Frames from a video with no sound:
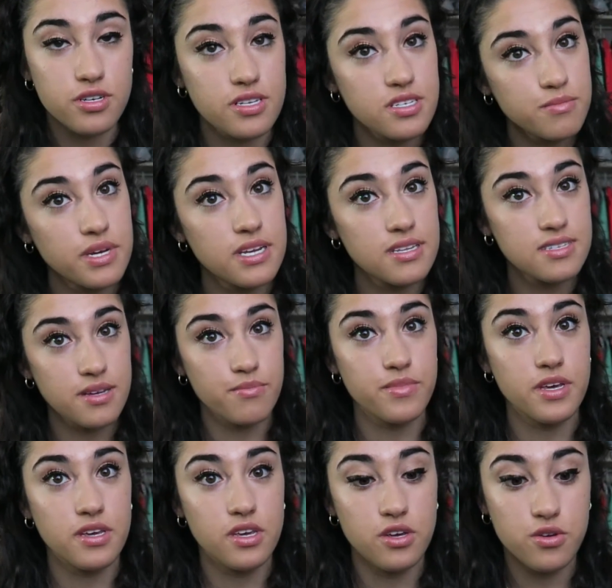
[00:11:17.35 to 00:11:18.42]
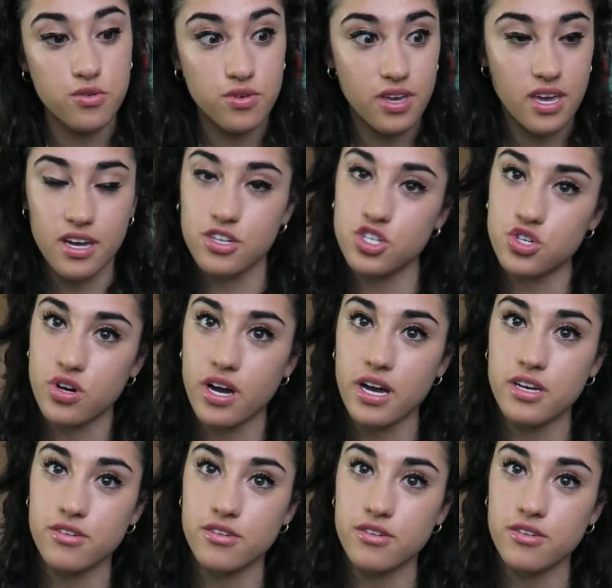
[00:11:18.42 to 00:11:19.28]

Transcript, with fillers: Doesn't mean it's something you can't try